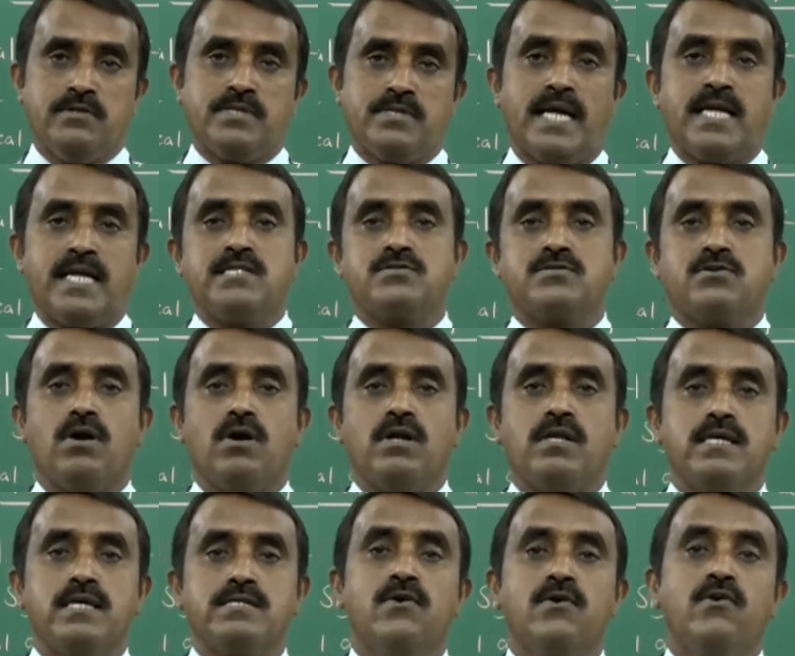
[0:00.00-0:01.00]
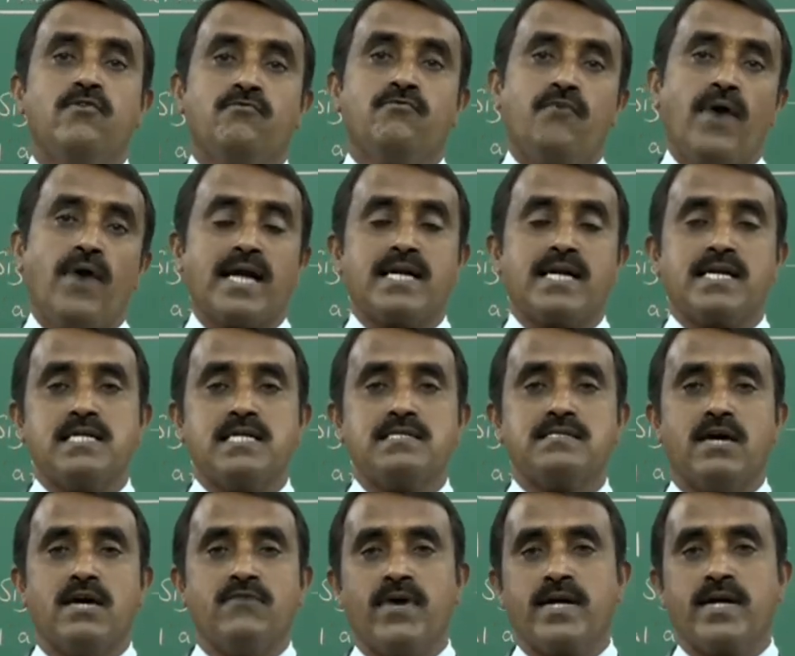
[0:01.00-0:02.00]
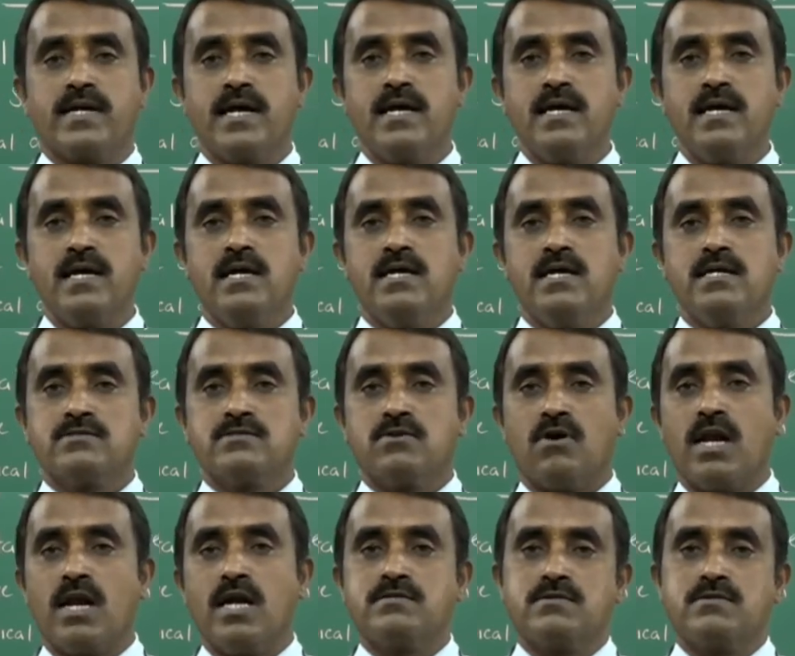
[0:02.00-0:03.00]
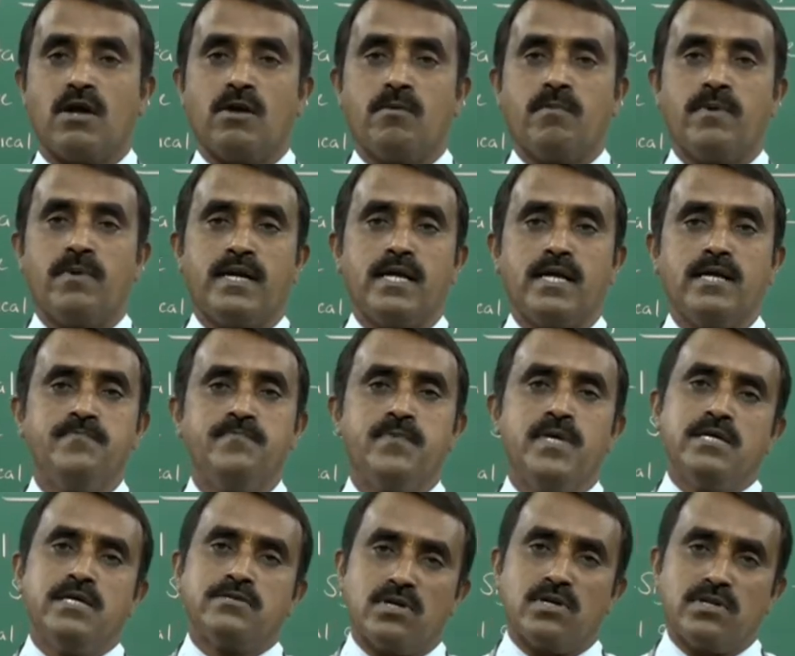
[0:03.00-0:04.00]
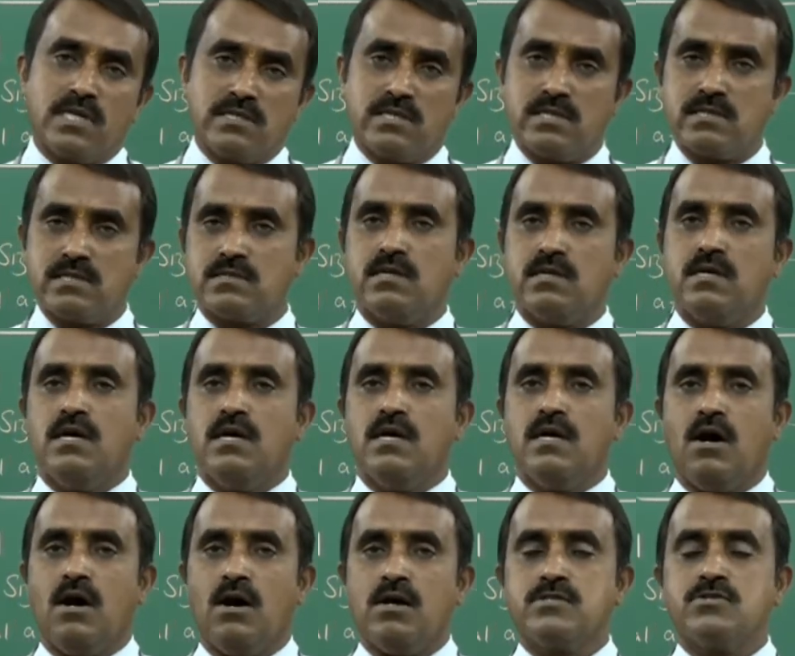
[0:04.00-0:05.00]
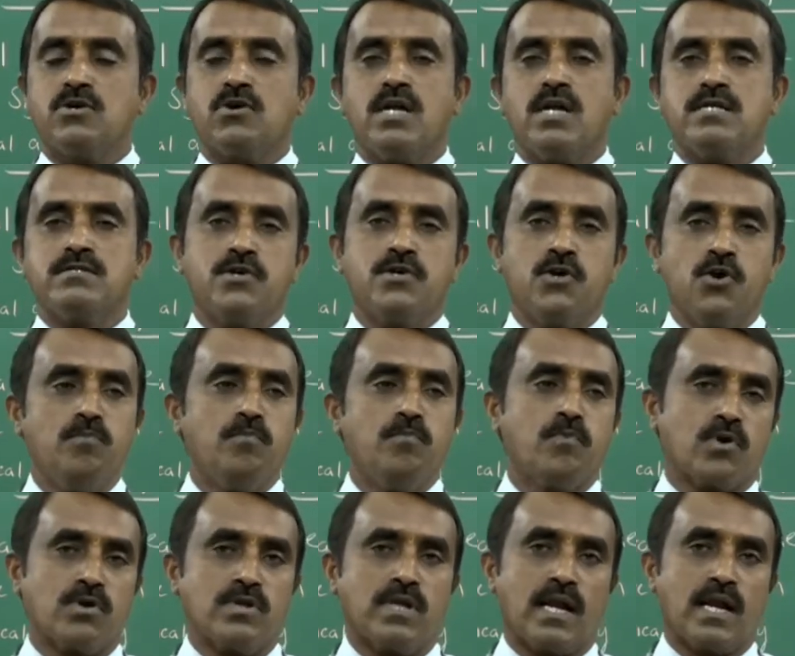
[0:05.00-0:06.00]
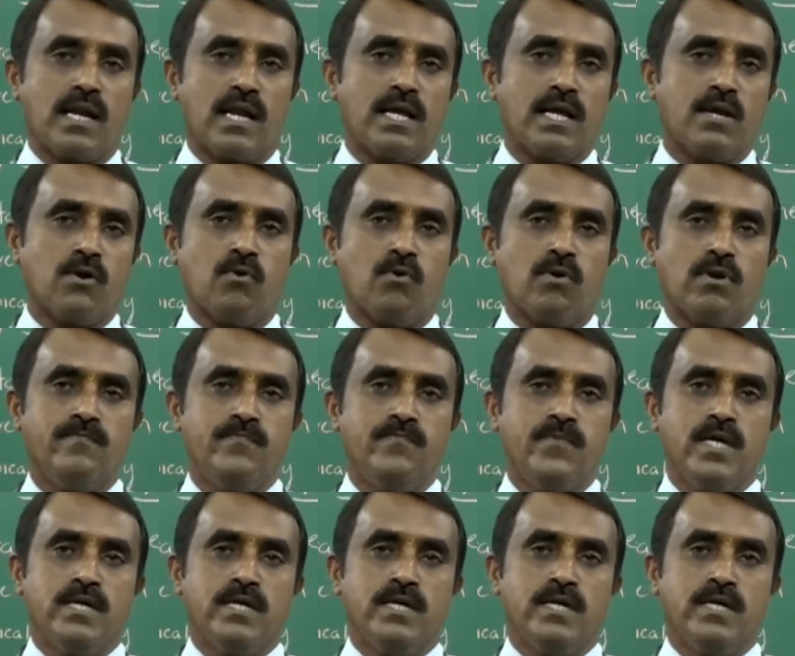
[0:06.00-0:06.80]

That is called as factors affecting solid solubility. So this is also called as Hume-Rotary rule.